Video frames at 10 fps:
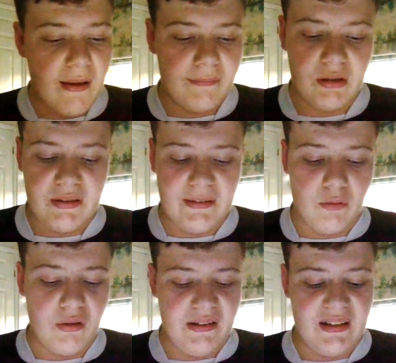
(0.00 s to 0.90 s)
France have
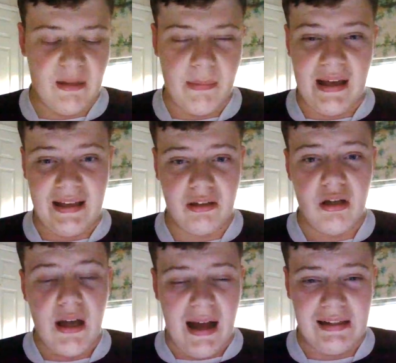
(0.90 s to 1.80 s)
got this in the bag,
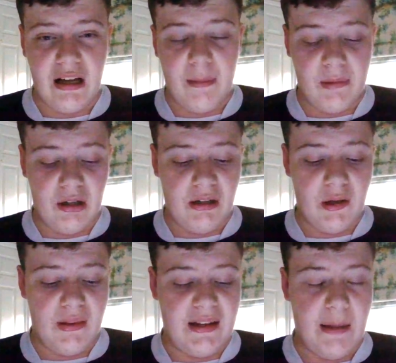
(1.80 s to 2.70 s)
and I'm going to go
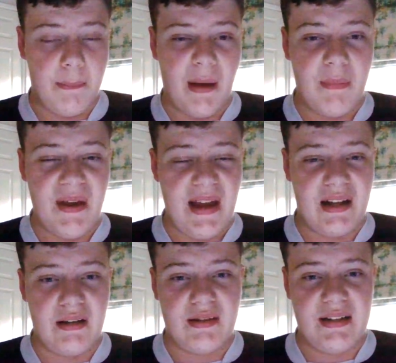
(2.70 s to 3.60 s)
with an Mbappe
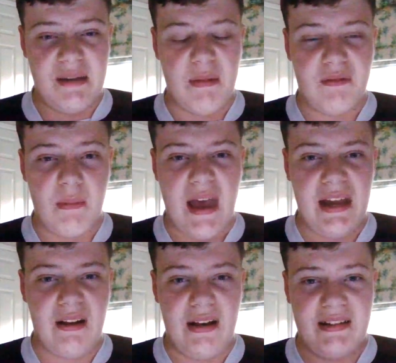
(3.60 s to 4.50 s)
and a Saliba from a
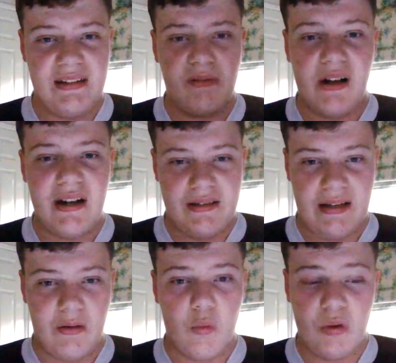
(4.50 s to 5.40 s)
header into the right
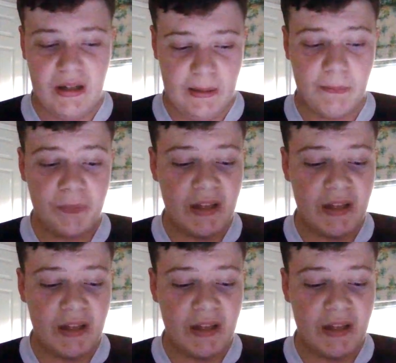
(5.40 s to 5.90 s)
side corner.